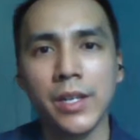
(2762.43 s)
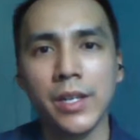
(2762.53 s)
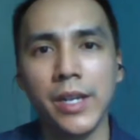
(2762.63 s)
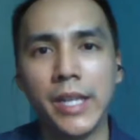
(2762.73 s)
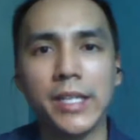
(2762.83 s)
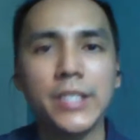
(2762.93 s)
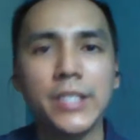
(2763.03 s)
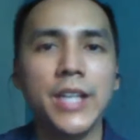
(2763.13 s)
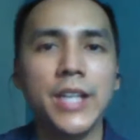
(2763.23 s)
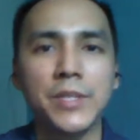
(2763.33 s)
it does
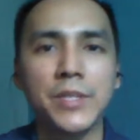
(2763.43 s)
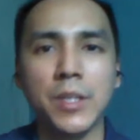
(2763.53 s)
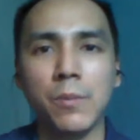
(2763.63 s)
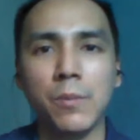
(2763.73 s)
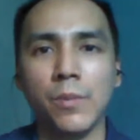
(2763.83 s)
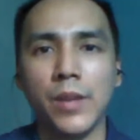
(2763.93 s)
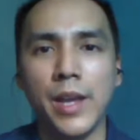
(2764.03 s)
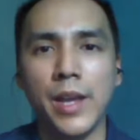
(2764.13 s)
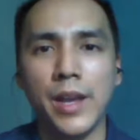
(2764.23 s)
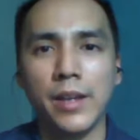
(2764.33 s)
have some
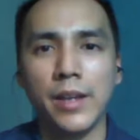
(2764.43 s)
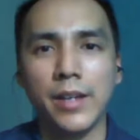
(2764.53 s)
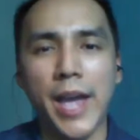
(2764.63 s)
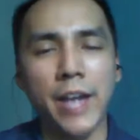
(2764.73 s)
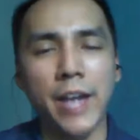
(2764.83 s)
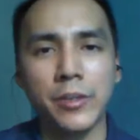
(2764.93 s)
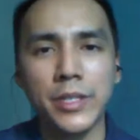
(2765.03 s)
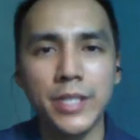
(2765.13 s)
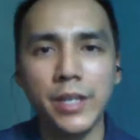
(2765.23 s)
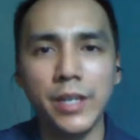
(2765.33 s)

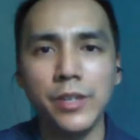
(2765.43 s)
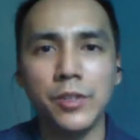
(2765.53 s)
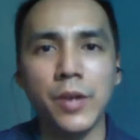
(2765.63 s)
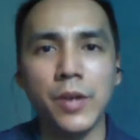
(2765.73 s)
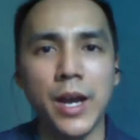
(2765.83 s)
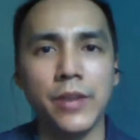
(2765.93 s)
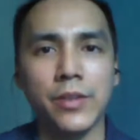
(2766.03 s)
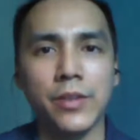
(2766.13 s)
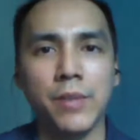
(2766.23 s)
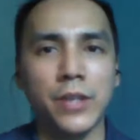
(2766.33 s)
accuracy to how
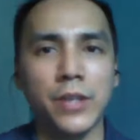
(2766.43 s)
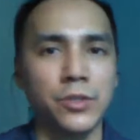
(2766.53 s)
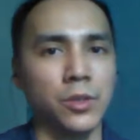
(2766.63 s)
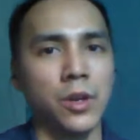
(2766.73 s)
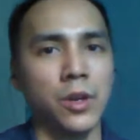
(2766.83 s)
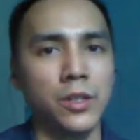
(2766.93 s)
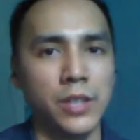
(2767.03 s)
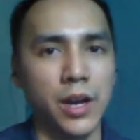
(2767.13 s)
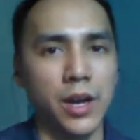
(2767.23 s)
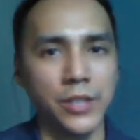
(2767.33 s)
the monster looked
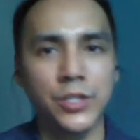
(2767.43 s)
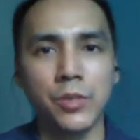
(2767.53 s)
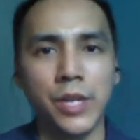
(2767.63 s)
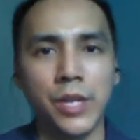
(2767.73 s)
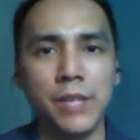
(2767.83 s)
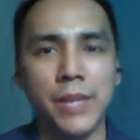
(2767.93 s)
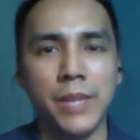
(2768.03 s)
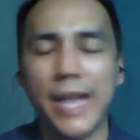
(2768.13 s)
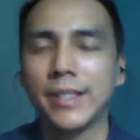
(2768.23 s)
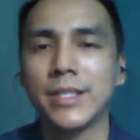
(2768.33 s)
on screen, but
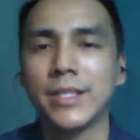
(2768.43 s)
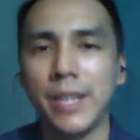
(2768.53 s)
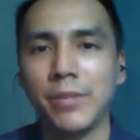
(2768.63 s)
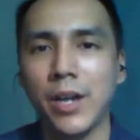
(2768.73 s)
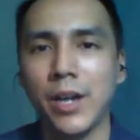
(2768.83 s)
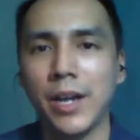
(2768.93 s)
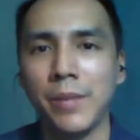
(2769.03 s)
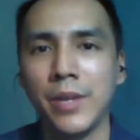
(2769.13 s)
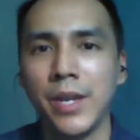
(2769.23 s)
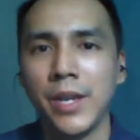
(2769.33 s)
at the same
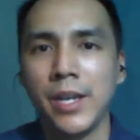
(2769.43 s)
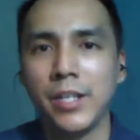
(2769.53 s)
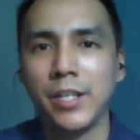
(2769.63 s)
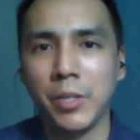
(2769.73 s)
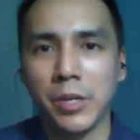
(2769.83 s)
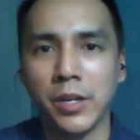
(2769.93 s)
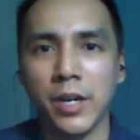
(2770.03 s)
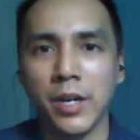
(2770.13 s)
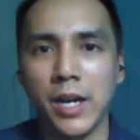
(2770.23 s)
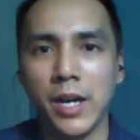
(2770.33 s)
time, there
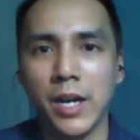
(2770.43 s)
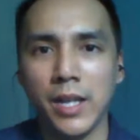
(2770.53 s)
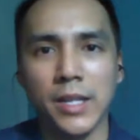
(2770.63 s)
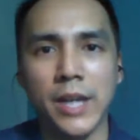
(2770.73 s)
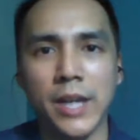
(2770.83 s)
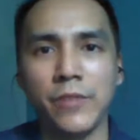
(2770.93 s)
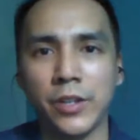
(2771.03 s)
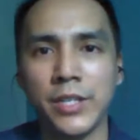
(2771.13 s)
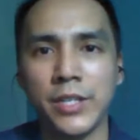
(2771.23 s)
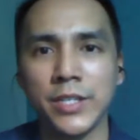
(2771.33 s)
were a lot of
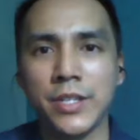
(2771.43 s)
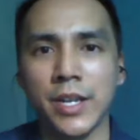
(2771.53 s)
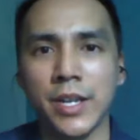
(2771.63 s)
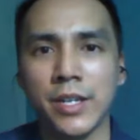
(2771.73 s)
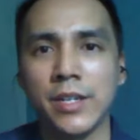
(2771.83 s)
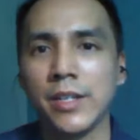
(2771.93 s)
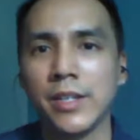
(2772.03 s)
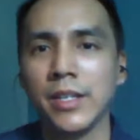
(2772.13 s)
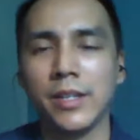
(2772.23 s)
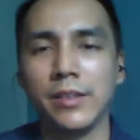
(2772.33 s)
artistic
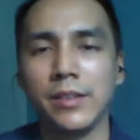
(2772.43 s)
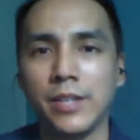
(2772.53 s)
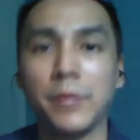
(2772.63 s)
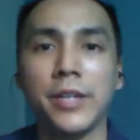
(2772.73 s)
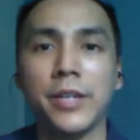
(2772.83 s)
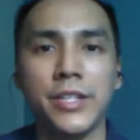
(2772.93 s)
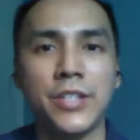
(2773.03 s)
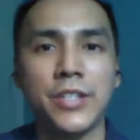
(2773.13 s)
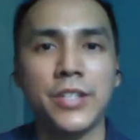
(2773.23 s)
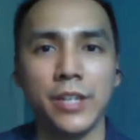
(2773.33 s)
liberties
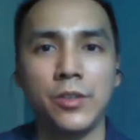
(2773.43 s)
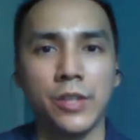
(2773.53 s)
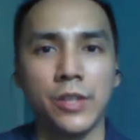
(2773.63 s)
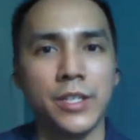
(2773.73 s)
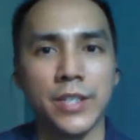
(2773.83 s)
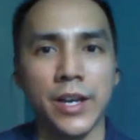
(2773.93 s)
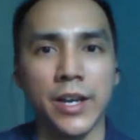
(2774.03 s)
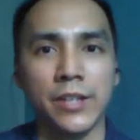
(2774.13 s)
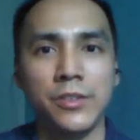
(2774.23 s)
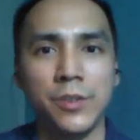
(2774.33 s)
taken to the
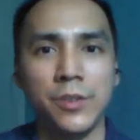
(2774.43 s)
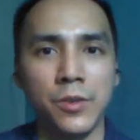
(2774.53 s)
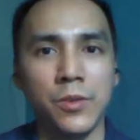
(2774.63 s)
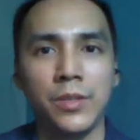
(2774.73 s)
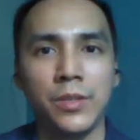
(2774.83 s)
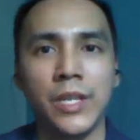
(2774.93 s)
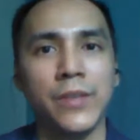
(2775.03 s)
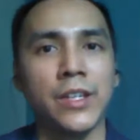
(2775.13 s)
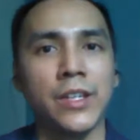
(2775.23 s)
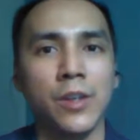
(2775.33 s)
design to give
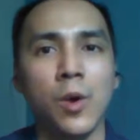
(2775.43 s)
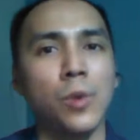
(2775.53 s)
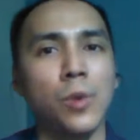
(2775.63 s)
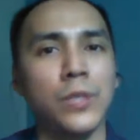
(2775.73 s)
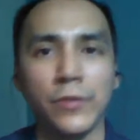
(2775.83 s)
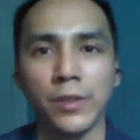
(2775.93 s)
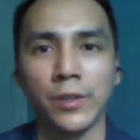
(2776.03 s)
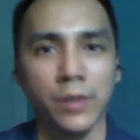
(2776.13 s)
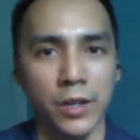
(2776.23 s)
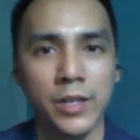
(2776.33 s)
it a whole different look.